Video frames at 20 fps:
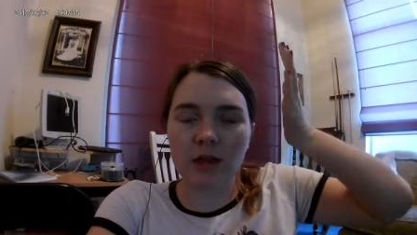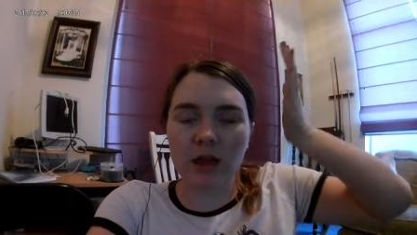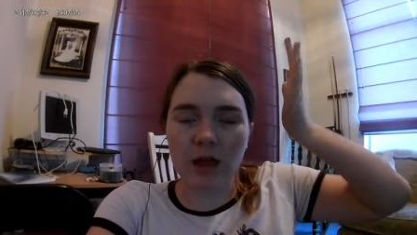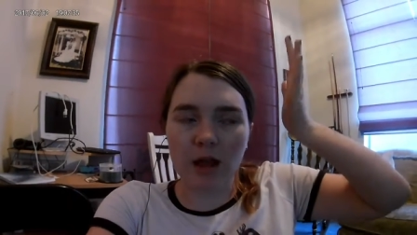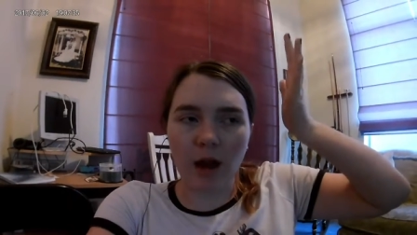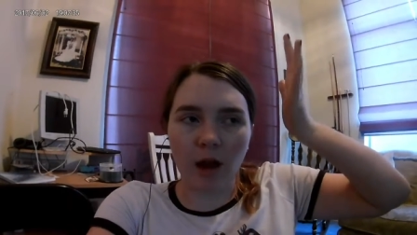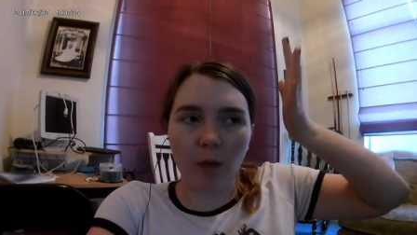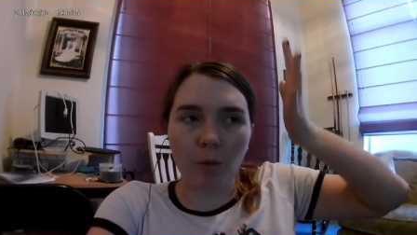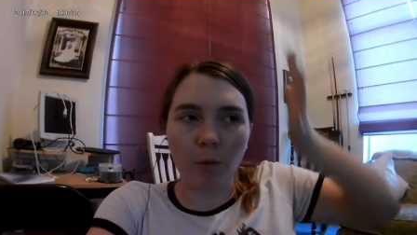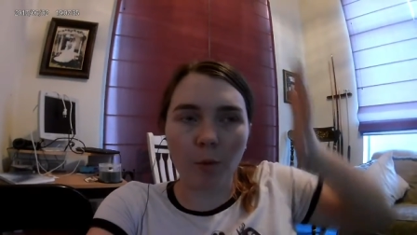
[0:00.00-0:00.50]

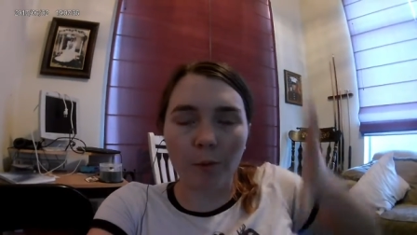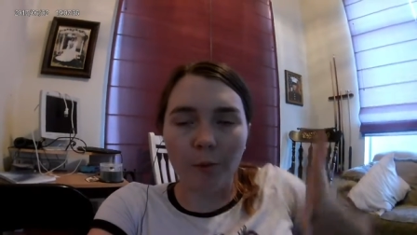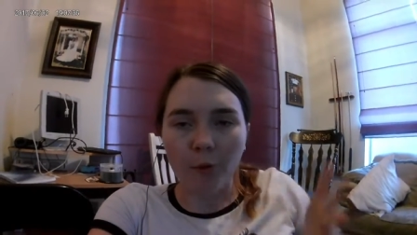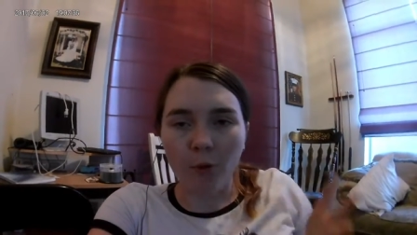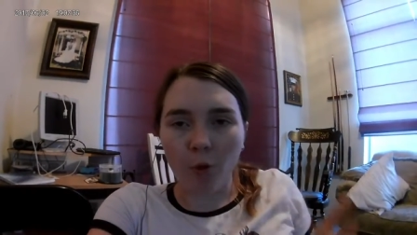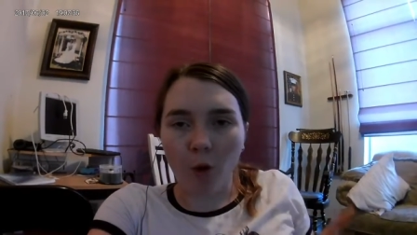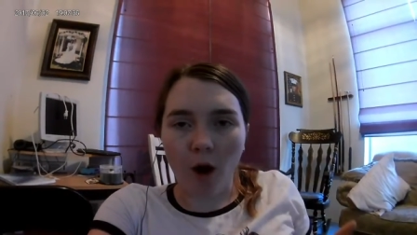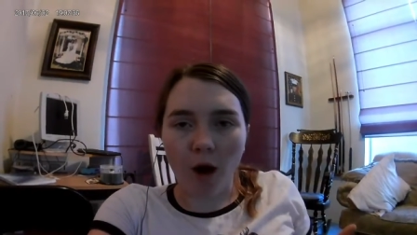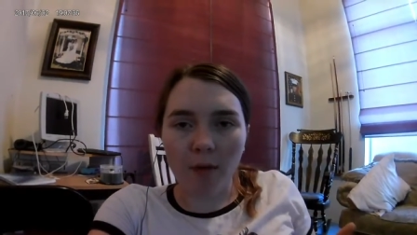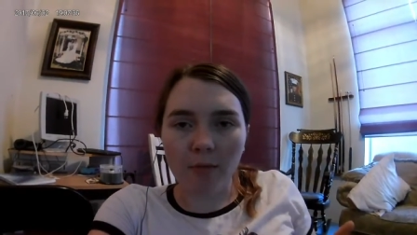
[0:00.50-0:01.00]
and I will
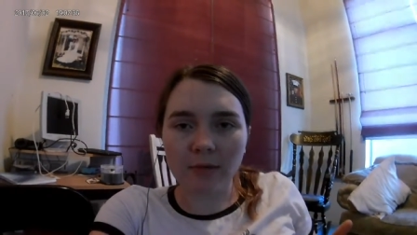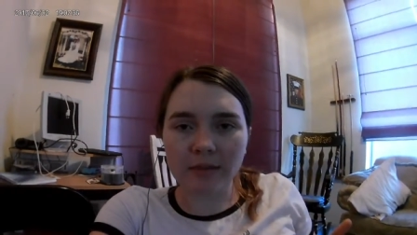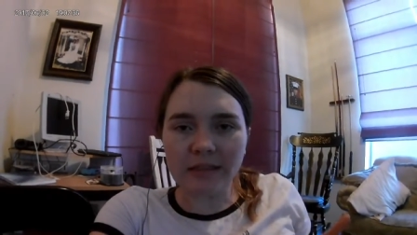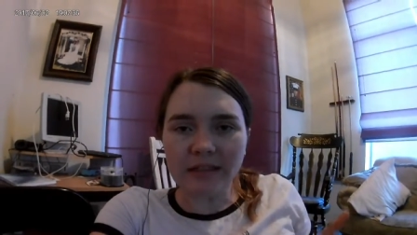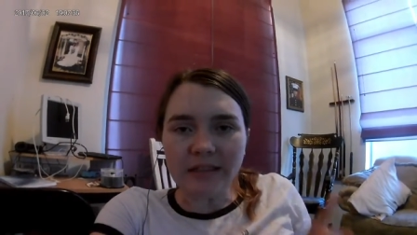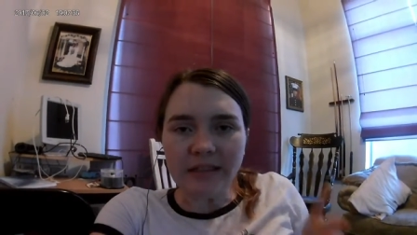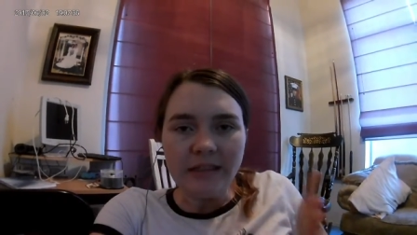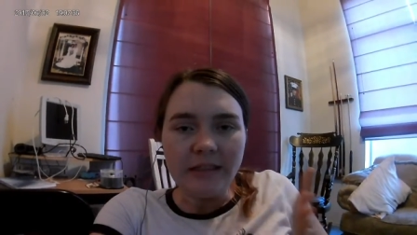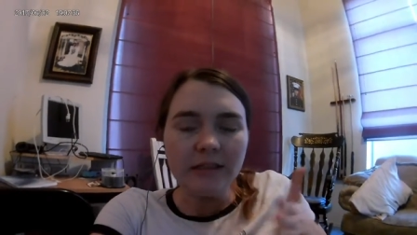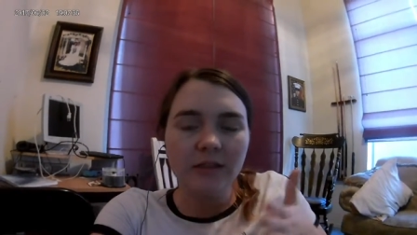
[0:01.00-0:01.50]

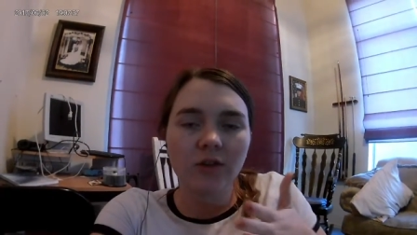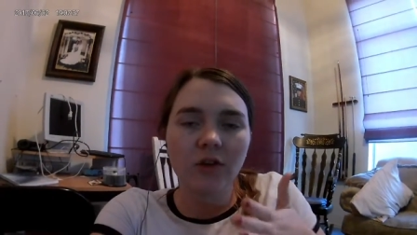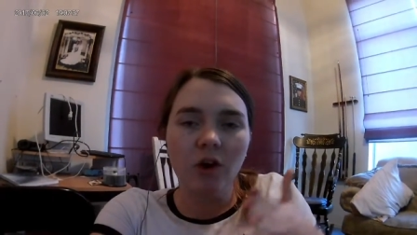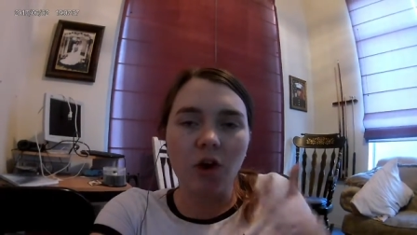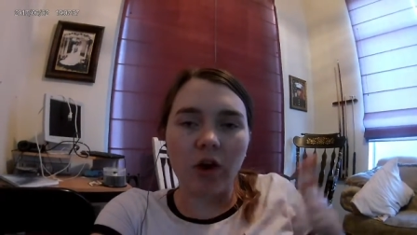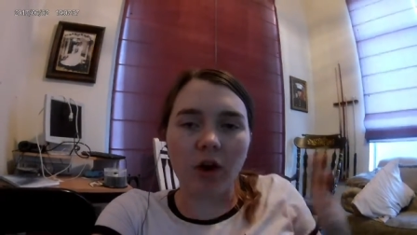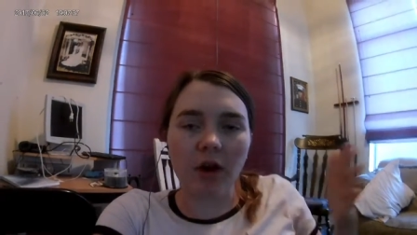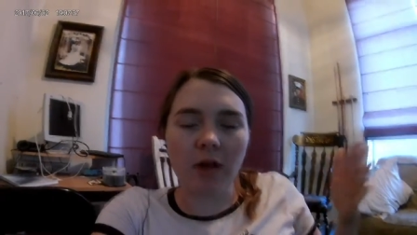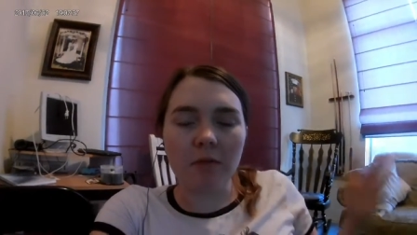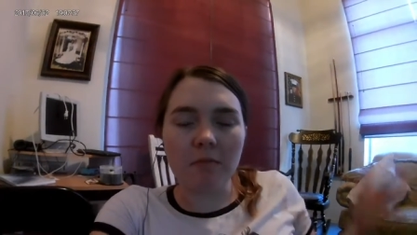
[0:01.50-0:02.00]
probably
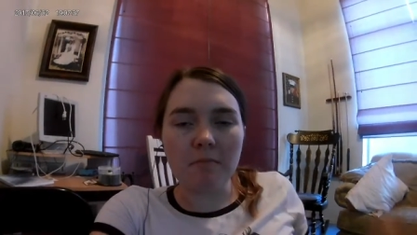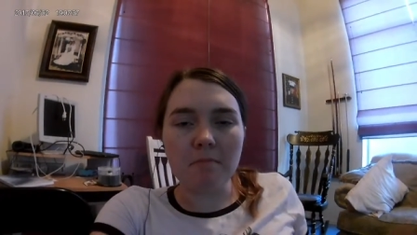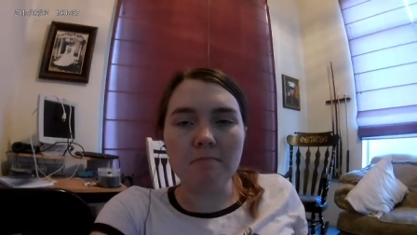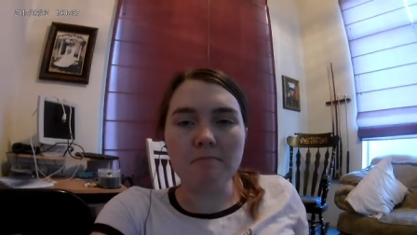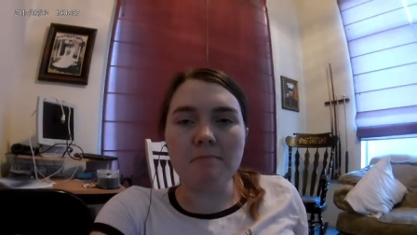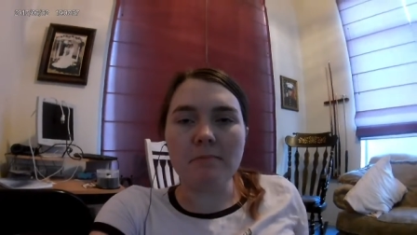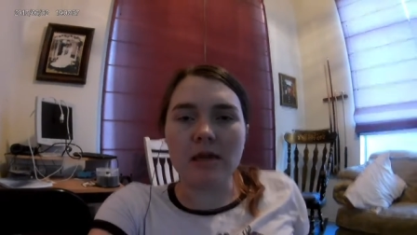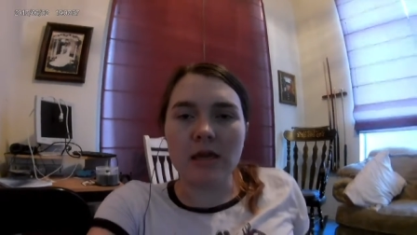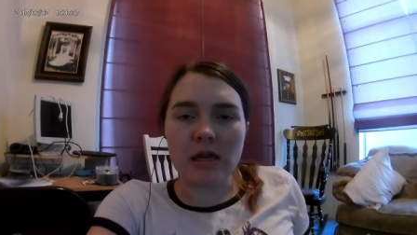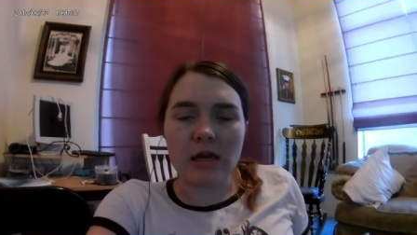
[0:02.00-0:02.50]
cut
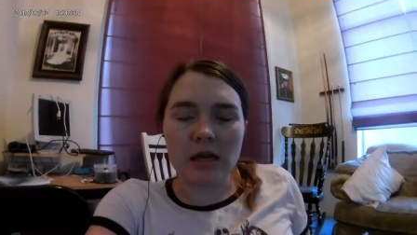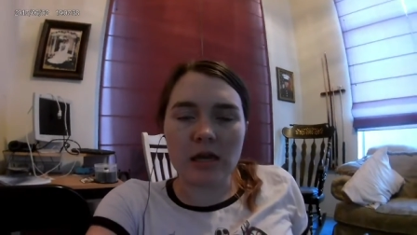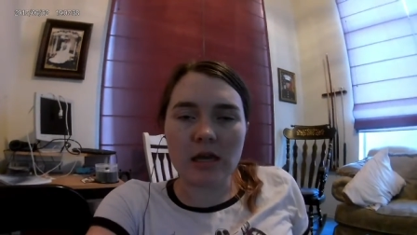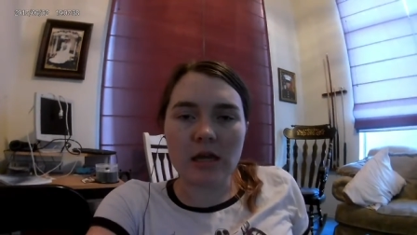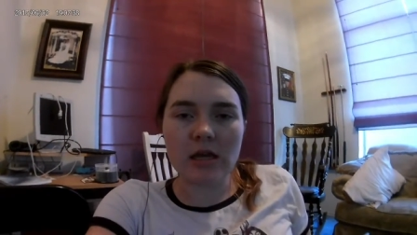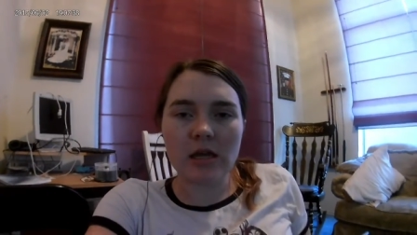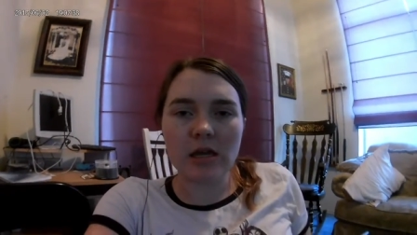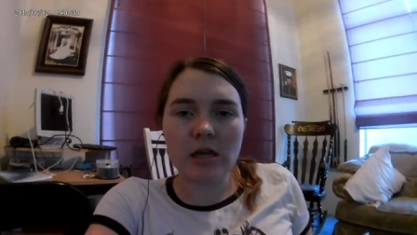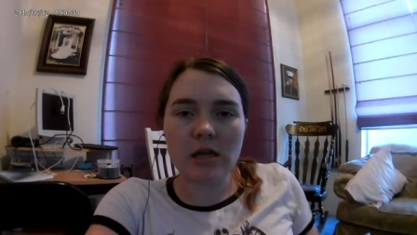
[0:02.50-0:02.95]
me